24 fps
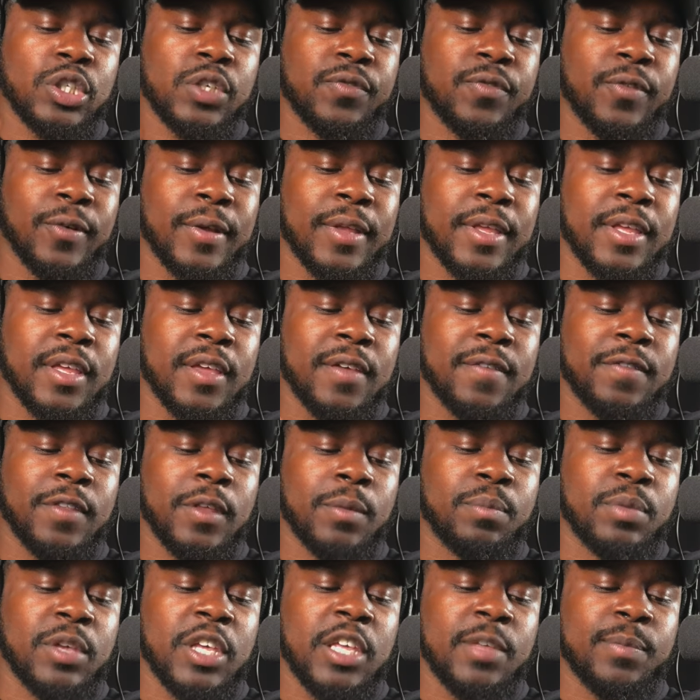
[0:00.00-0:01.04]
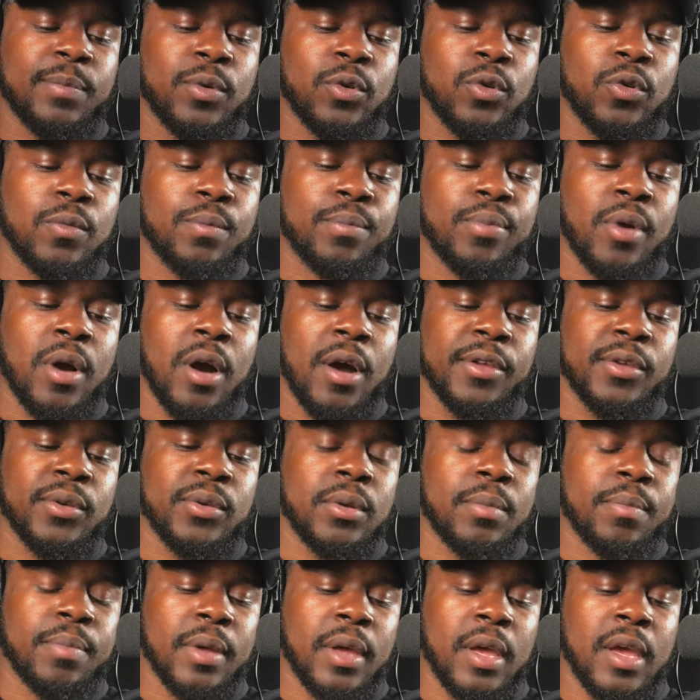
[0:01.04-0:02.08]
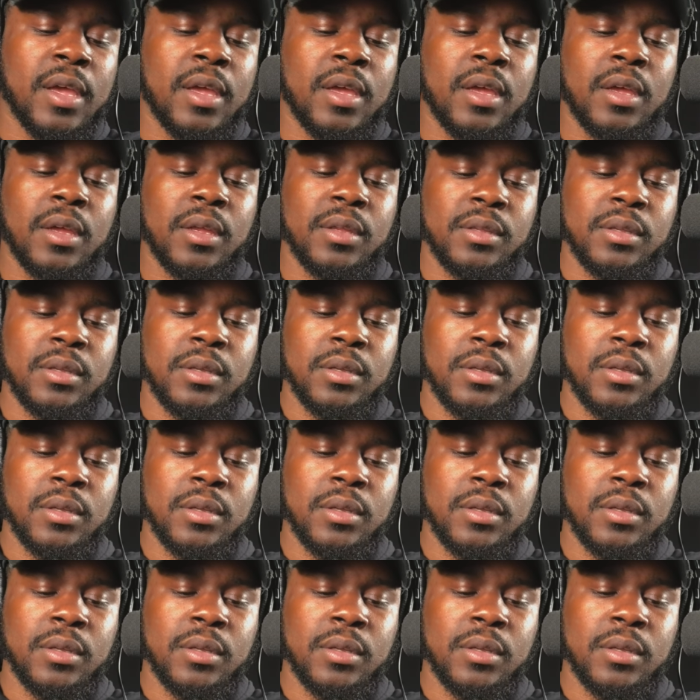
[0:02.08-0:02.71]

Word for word: to forgive the people who brought you to pain.